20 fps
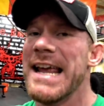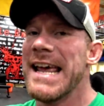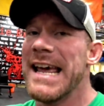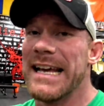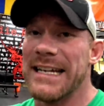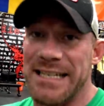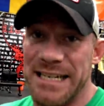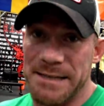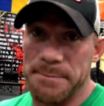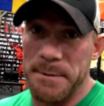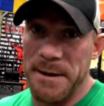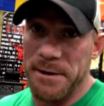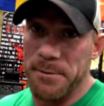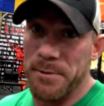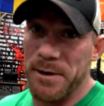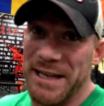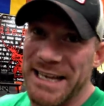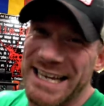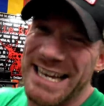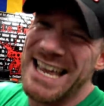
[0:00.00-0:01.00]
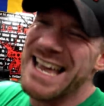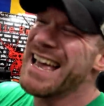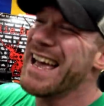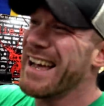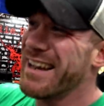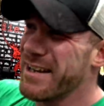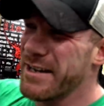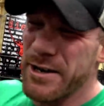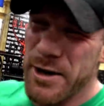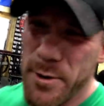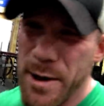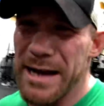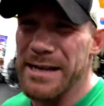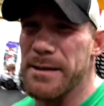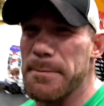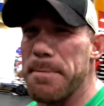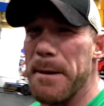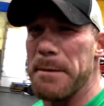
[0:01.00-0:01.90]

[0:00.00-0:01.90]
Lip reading: and just being willing. I'm gonna go ask some